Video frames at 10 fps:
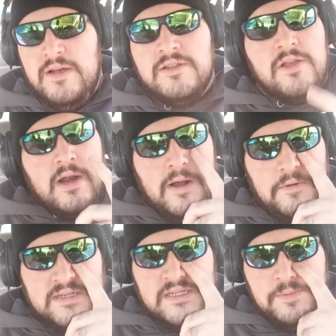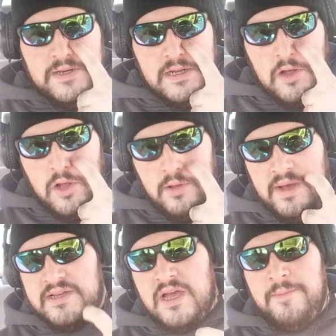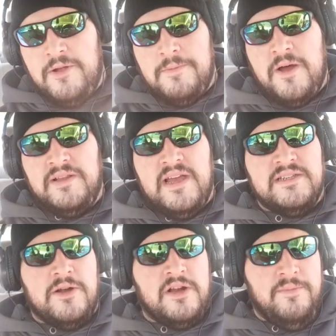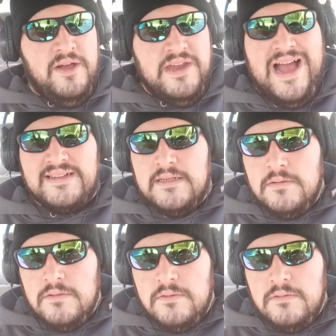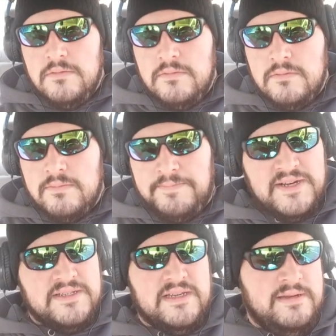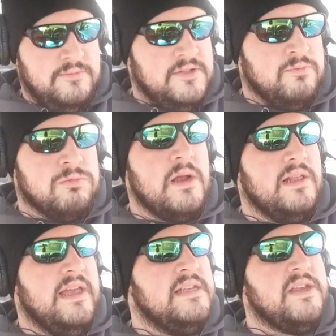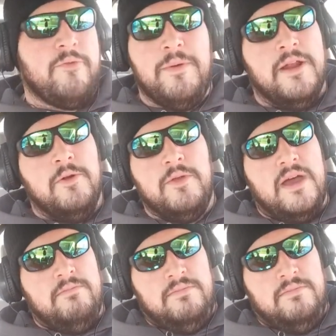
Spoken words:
so that I wasn't spending all my time on the podcast talking about decks, because it was really easy for me to do that.